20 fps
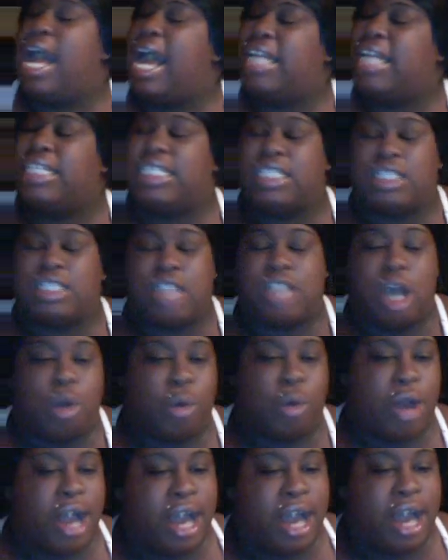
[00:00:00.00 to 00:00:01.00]
just don't
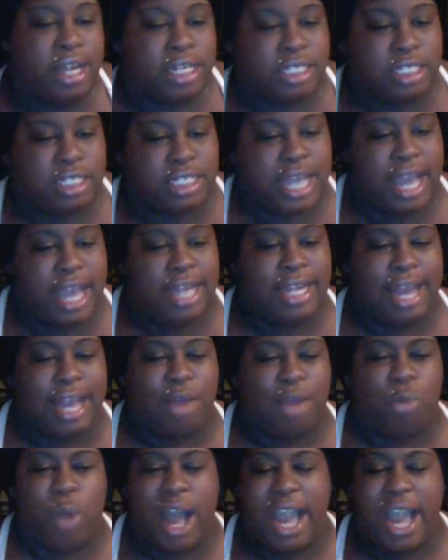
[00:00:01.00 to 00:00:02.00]
understand,
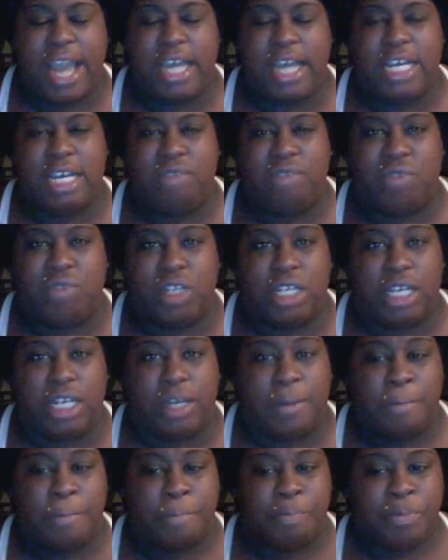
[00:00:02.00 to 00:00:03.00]
like, why he really,
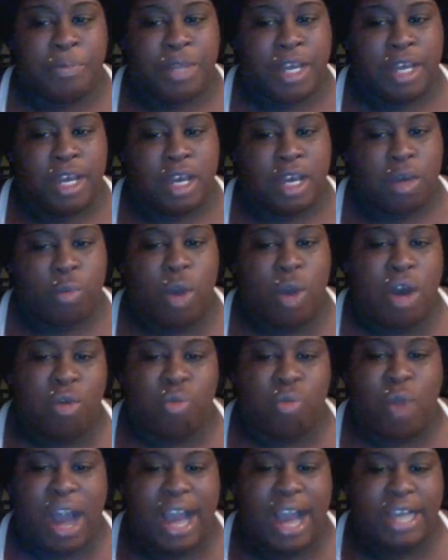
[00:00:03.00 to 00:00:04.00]
well,
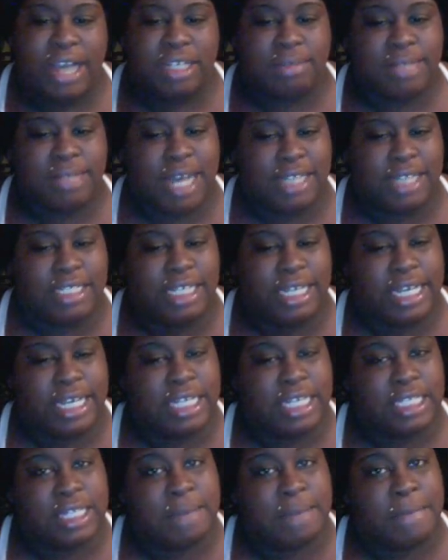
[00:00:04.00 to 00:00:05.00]
why sometimes he
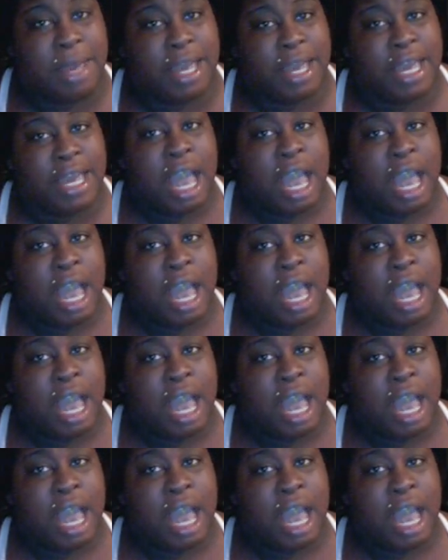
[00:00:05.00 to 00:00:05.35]
gets to me.